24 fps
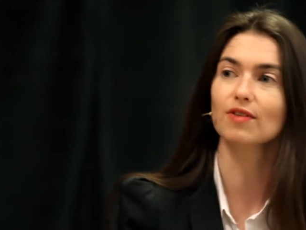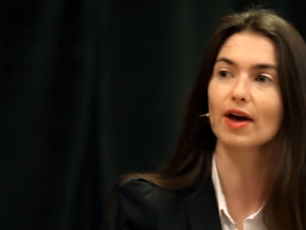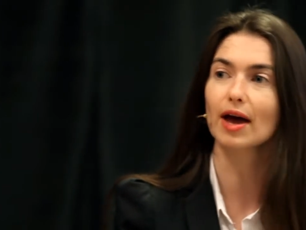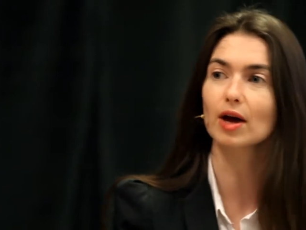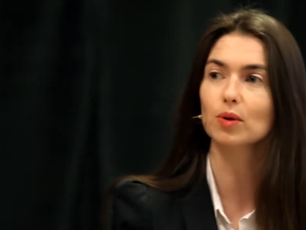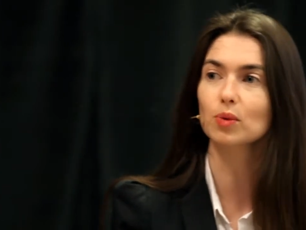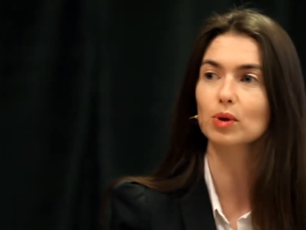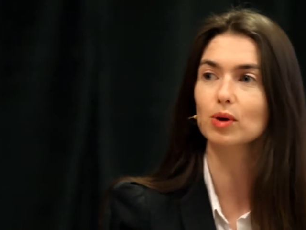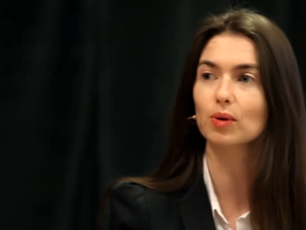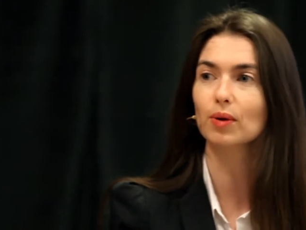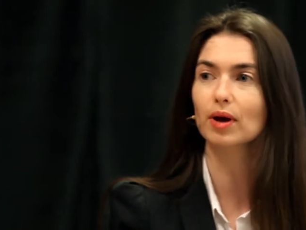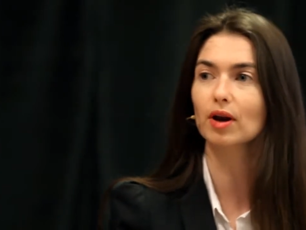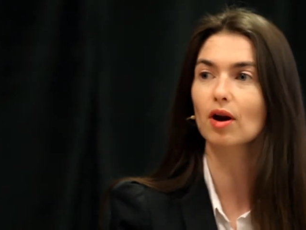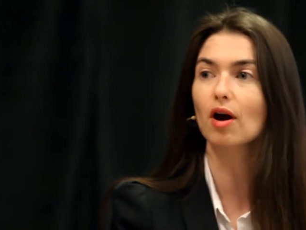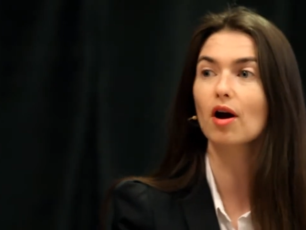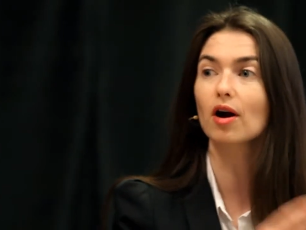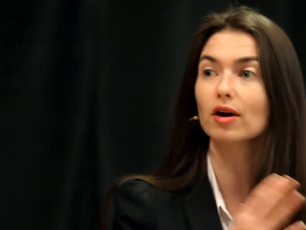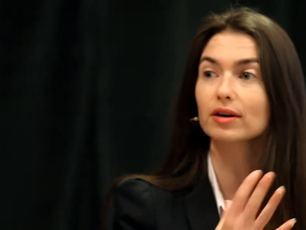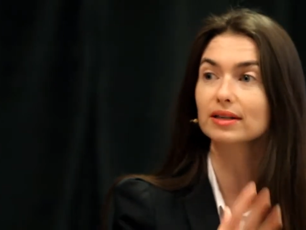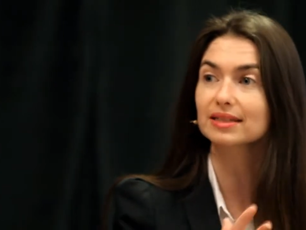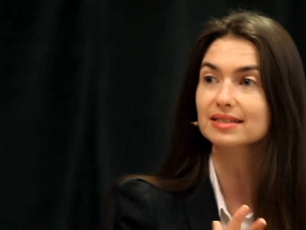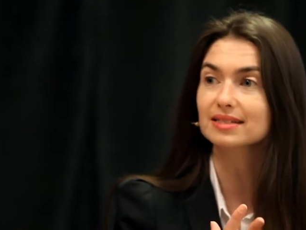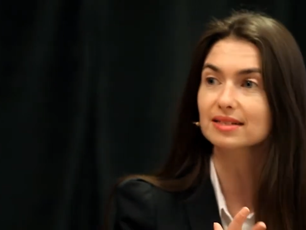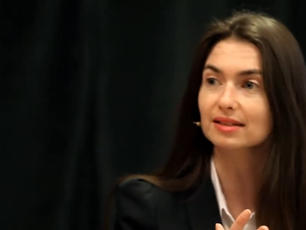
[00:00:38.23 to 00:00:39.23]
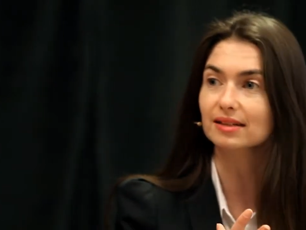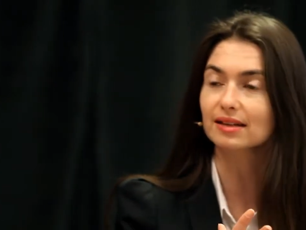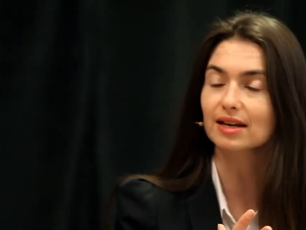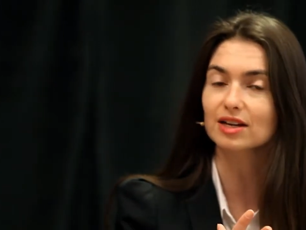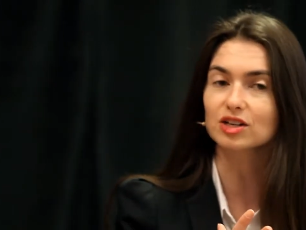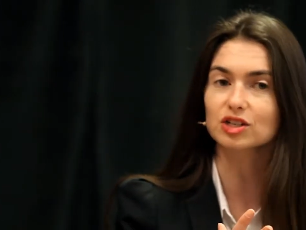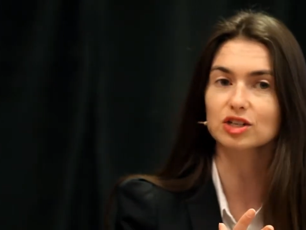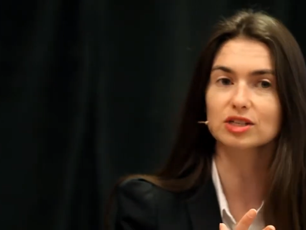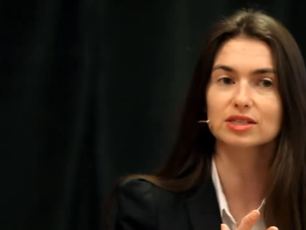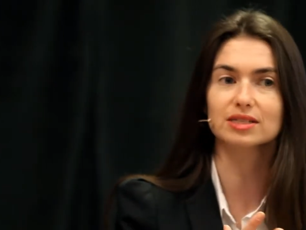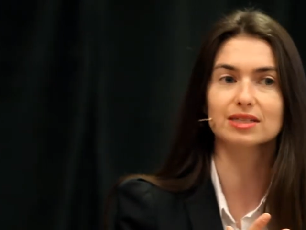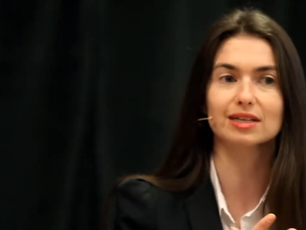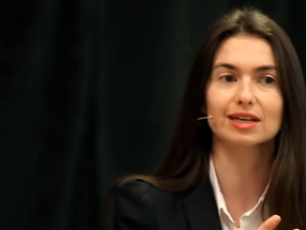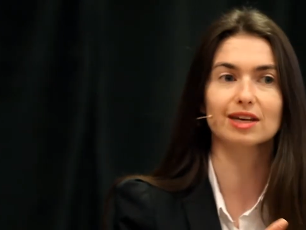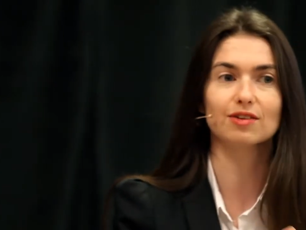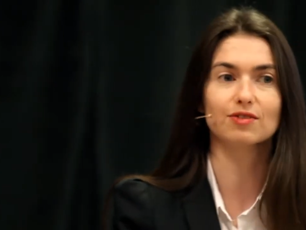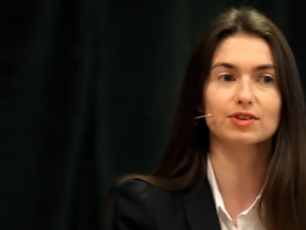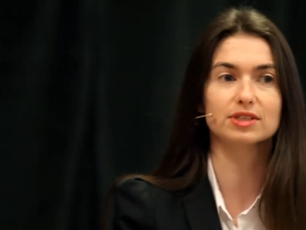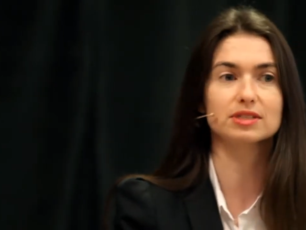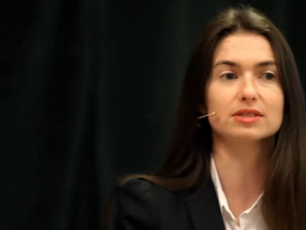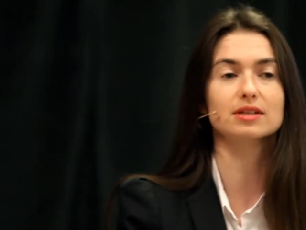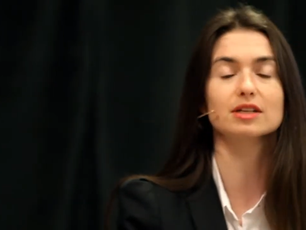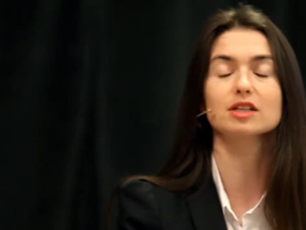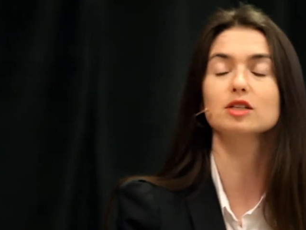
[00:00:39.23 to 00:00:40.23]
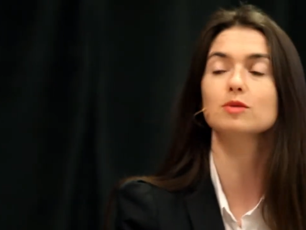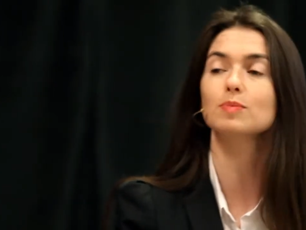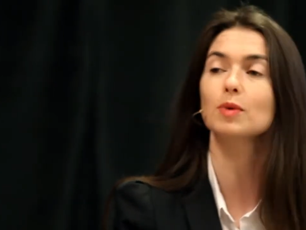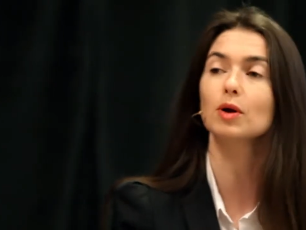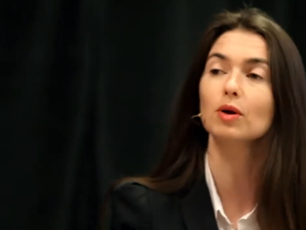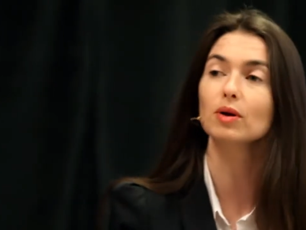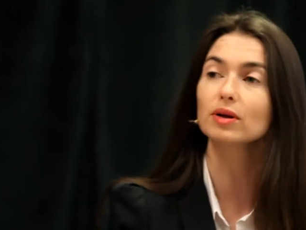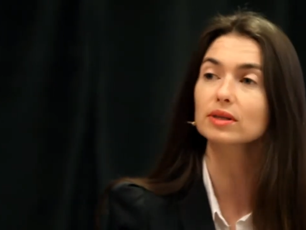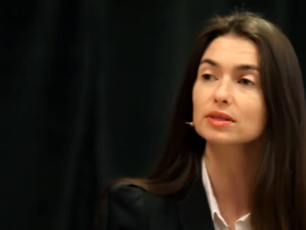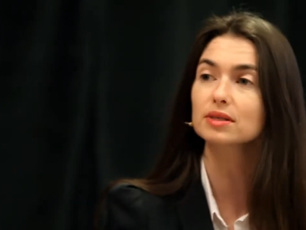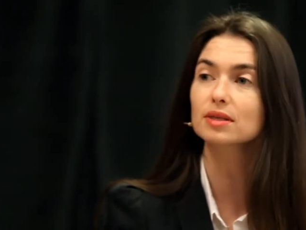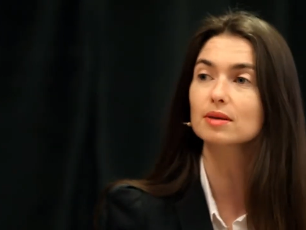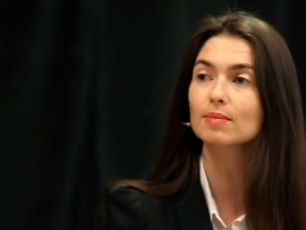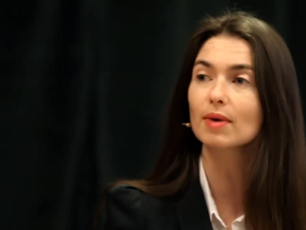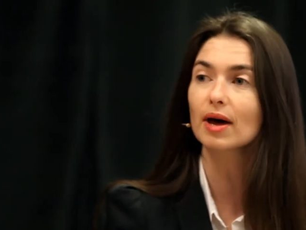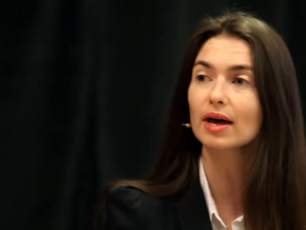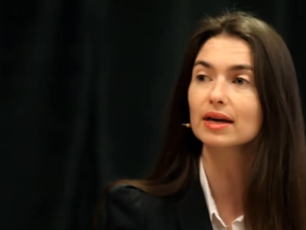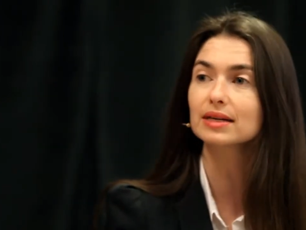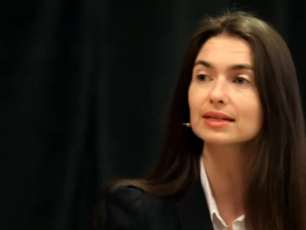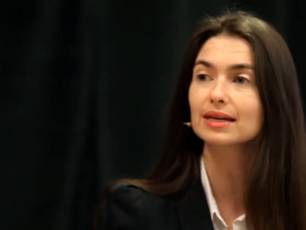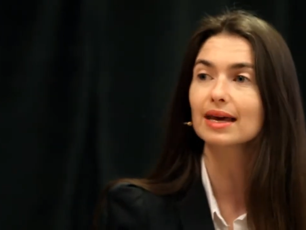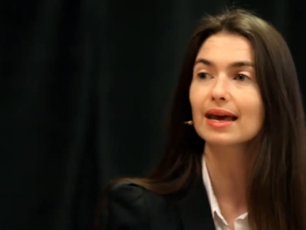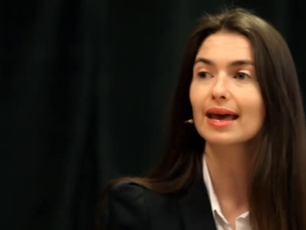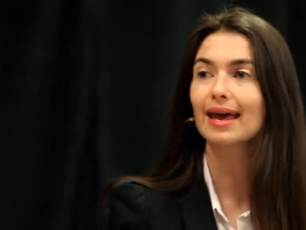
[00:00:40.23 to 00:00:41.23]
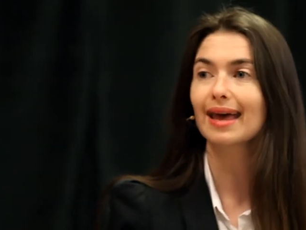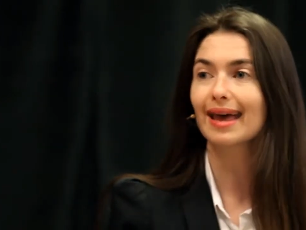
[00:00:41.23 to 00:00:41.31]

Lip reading: How do we create art installations that give us an experience of the mind?